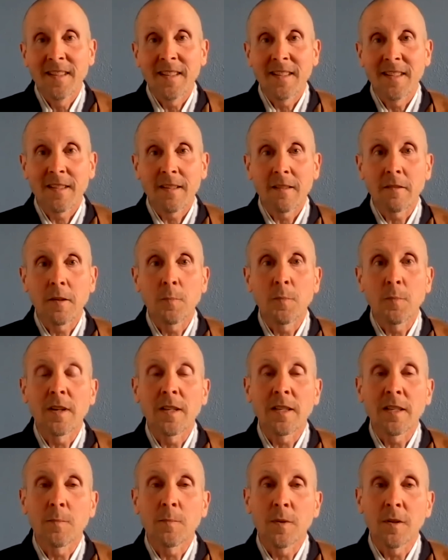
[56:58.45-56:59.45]
It's still the
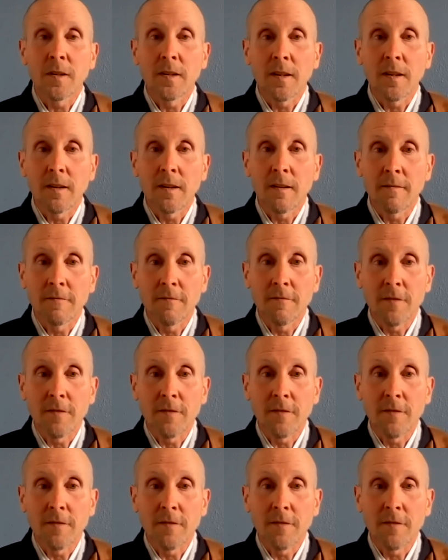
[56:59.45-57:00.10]
principle of